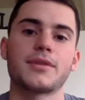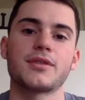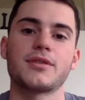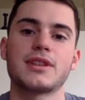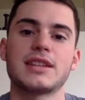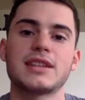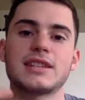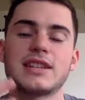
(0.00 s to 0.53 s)
So
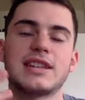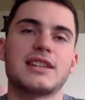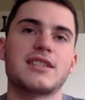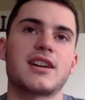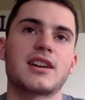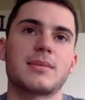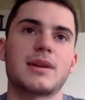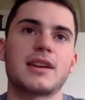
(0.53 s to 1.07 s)
he
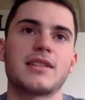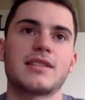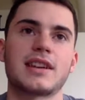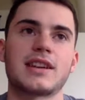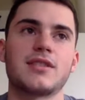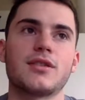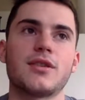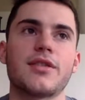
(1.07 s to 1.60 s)
talked about it as
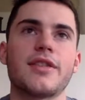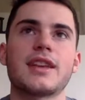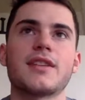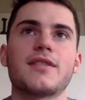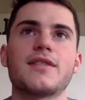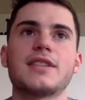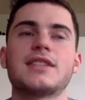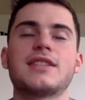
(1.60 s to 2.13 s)
like, think
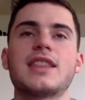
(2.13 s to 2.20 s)
of